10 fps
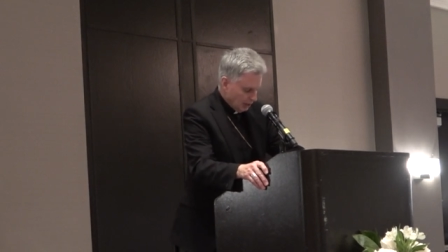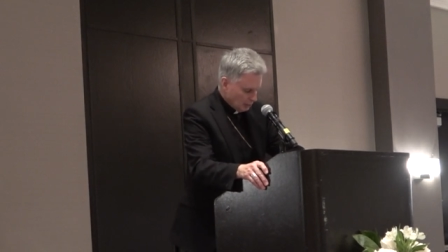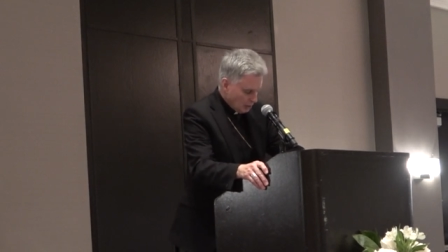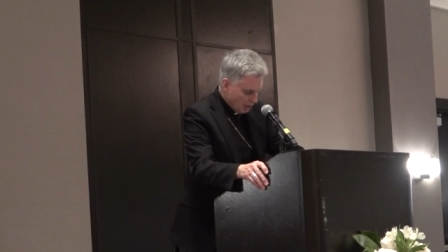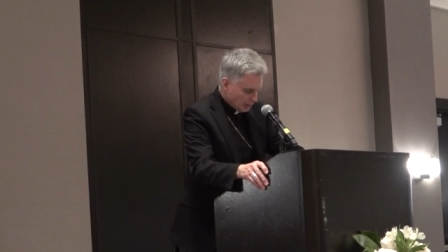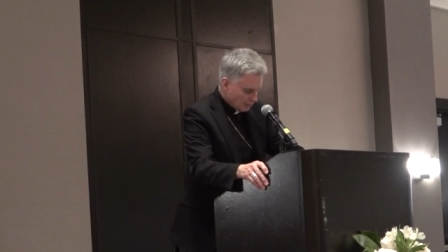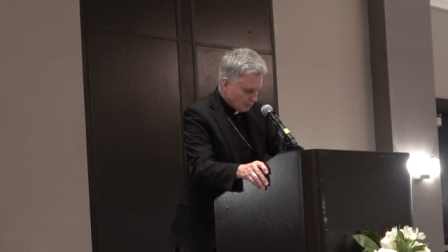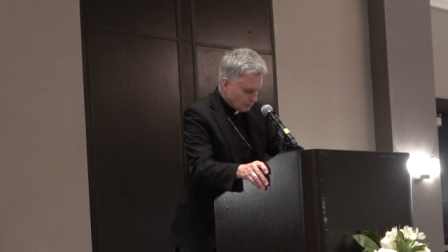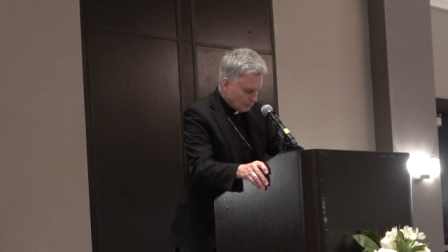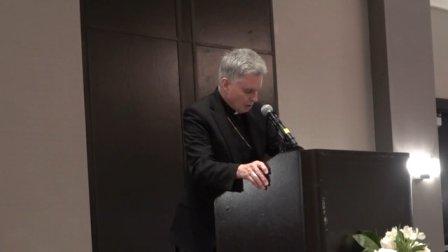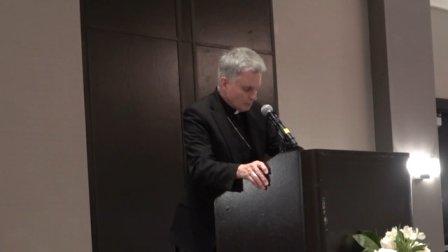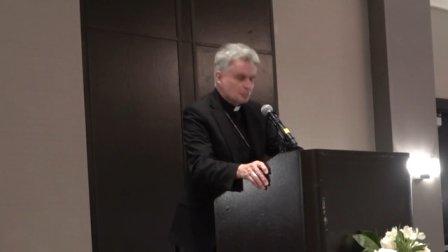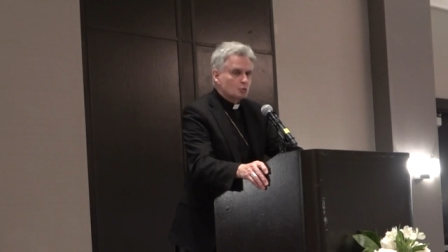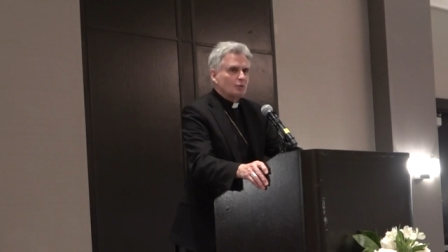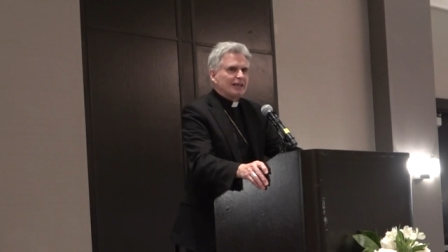a lot of the
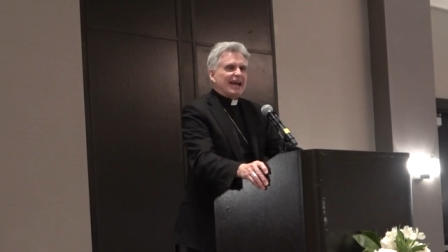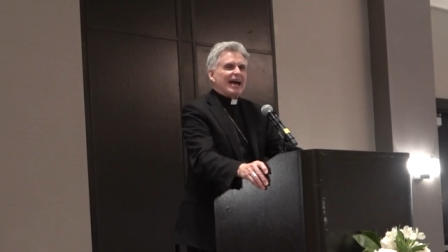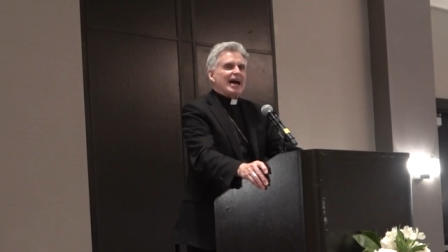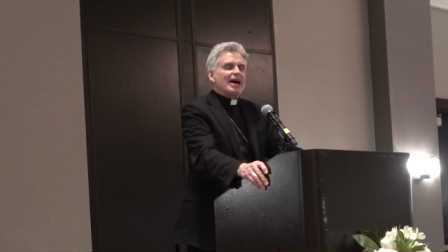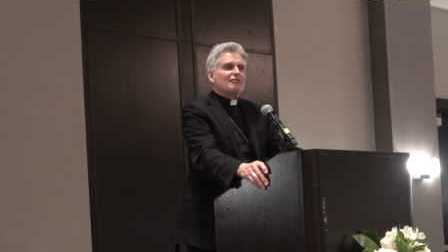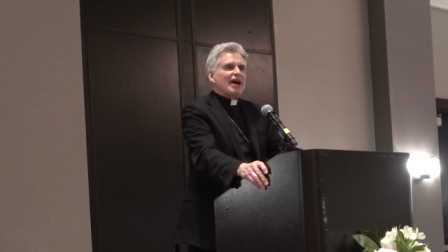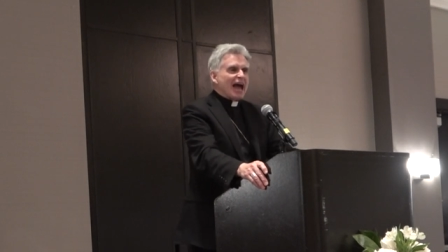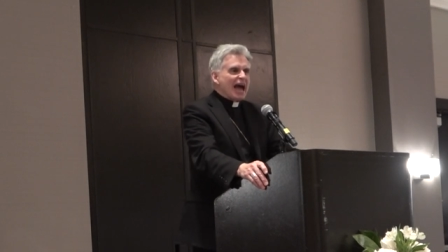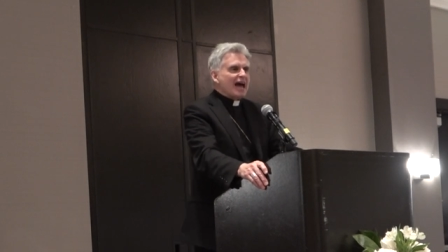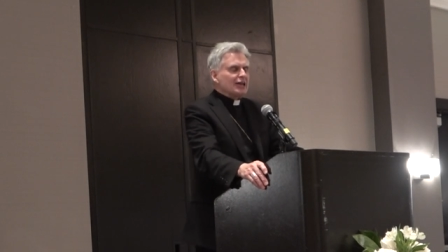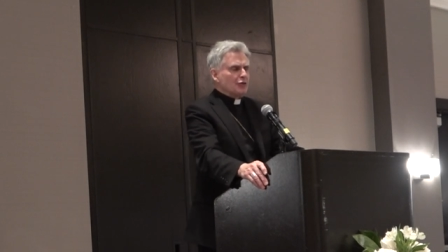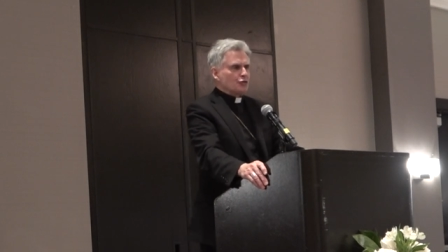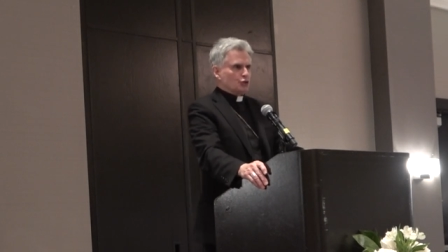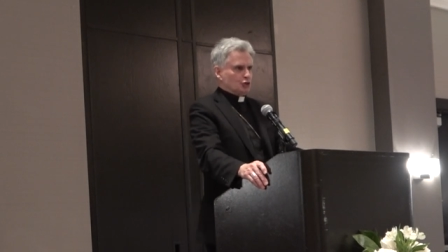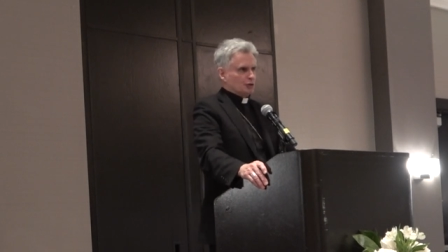problems we have had
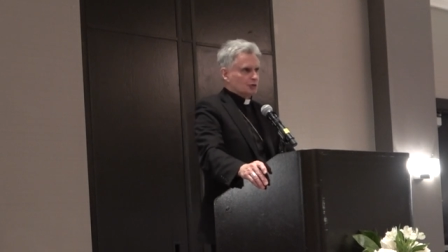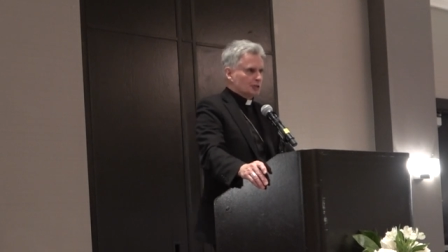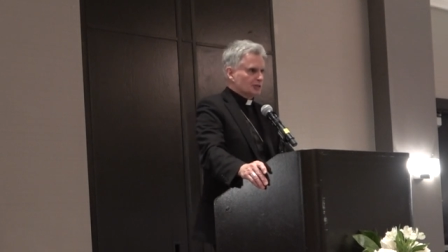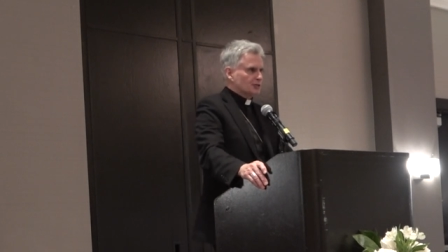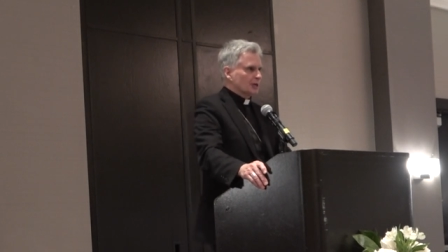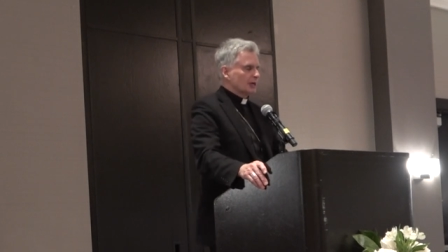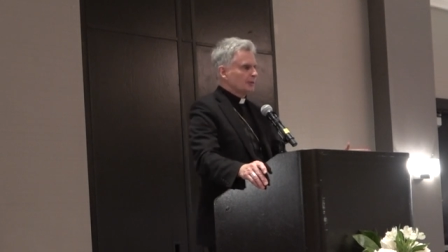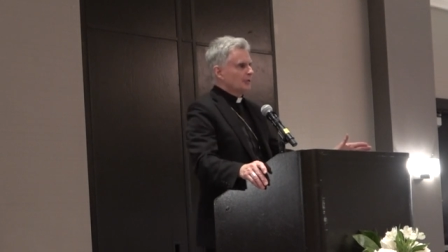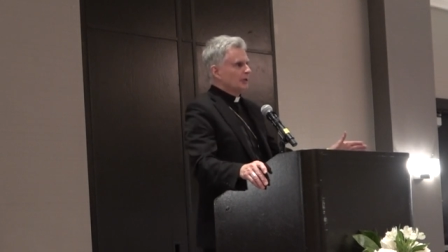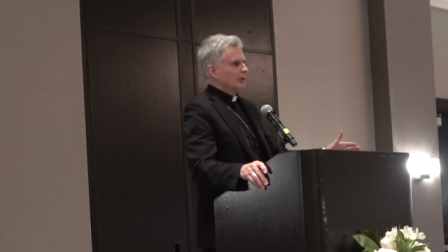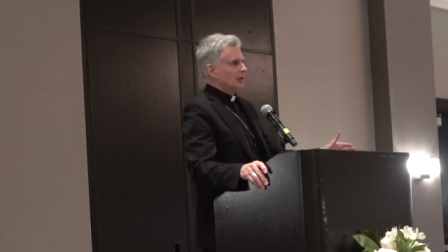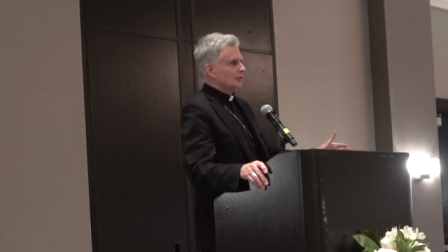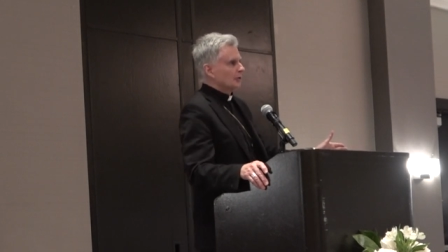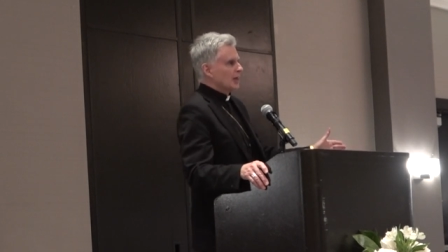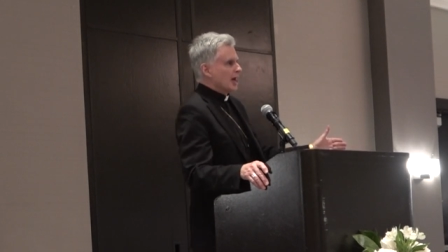in the church, let's say
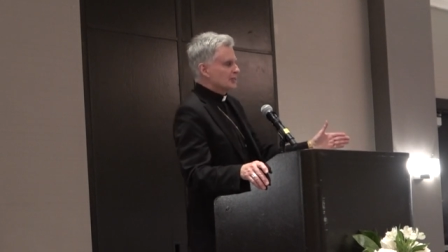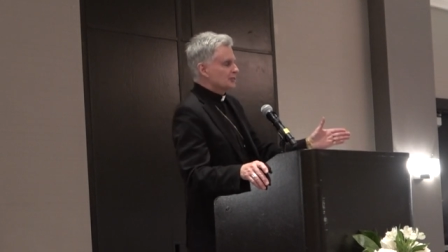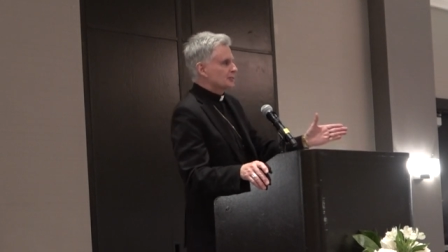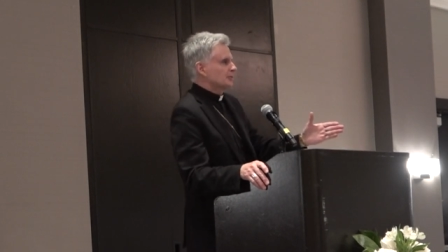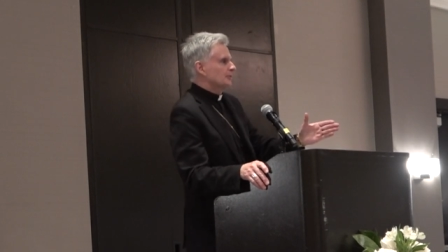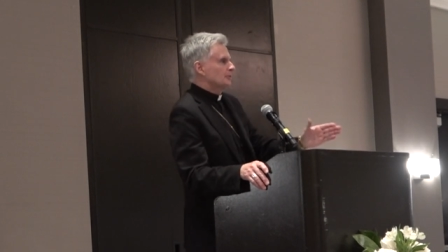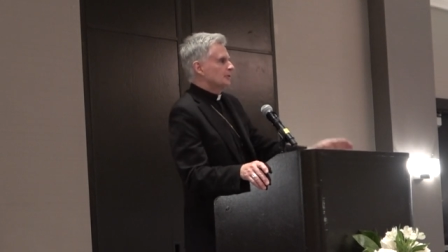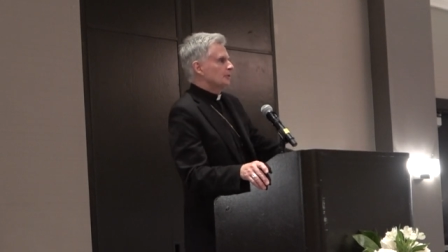in the last